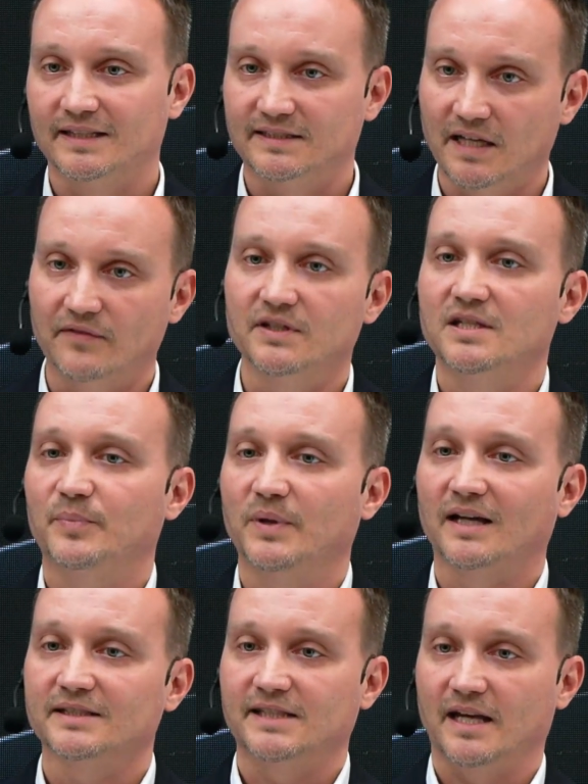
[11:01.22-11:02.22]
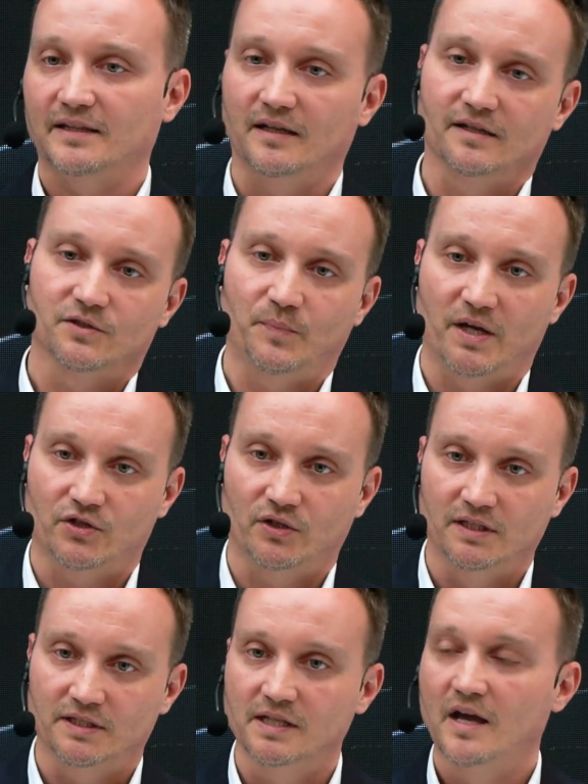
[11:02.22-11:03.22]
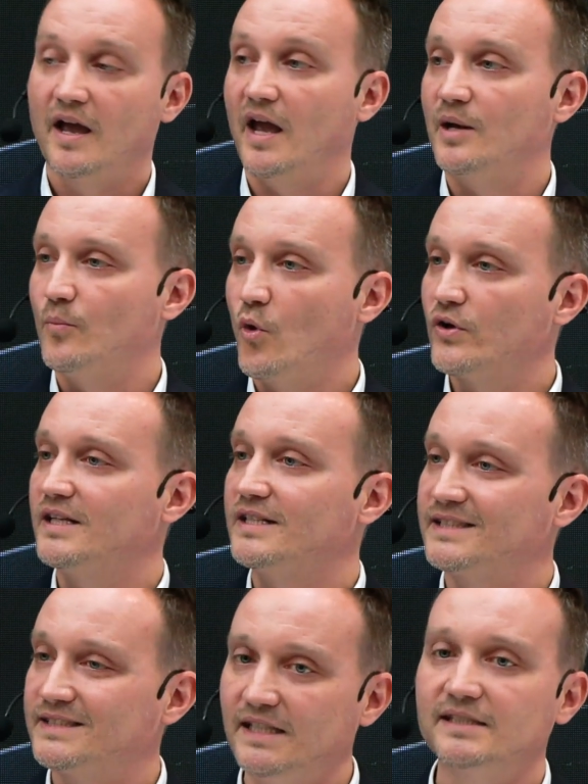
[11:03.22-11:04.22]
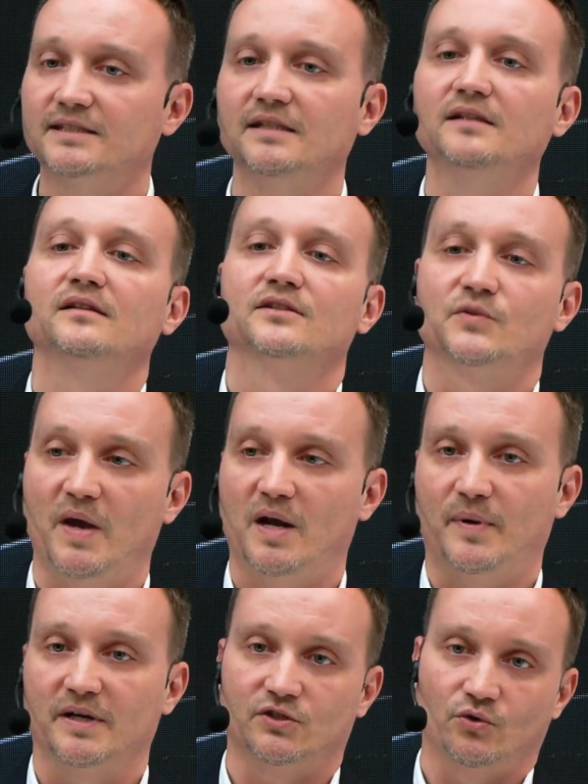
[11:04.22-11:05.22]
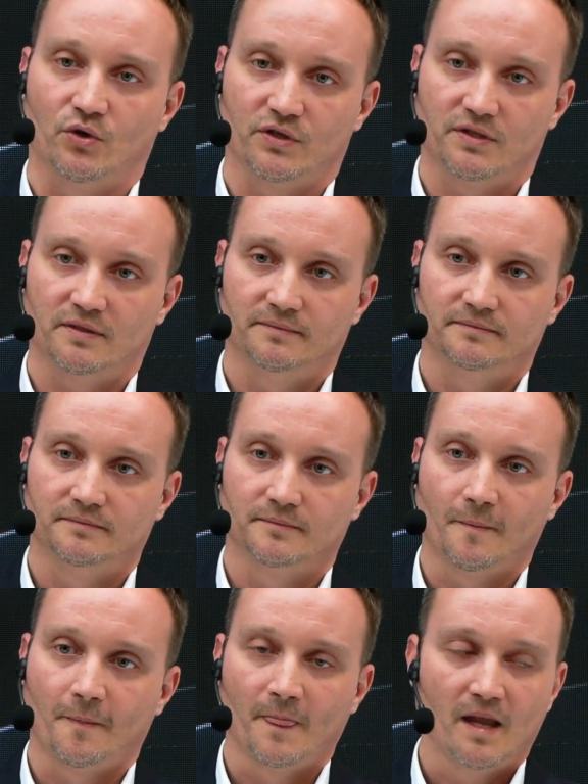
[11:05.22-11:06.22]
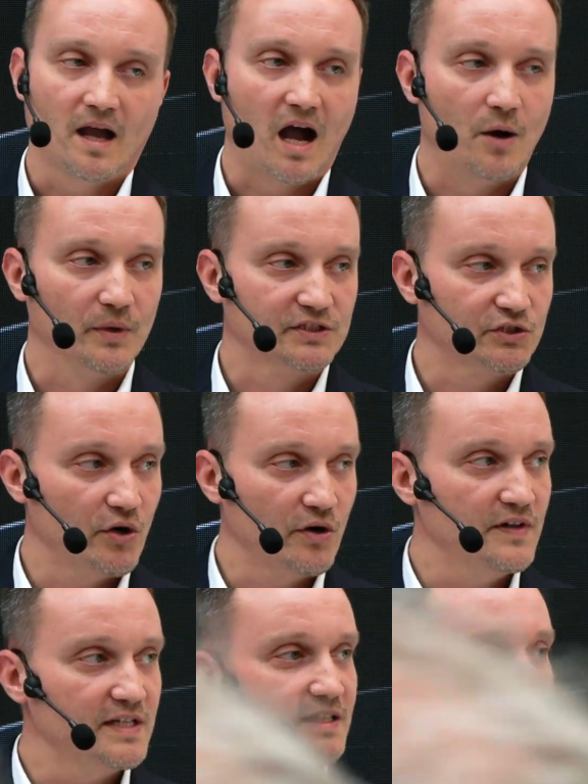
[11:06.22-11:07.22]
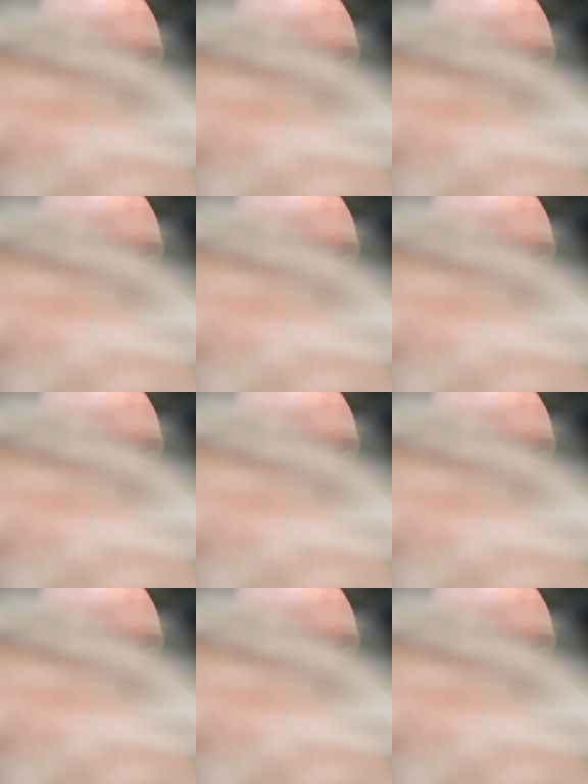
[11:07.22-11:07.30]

70 plus technical specialists, and more than 60 spare part stores. Our service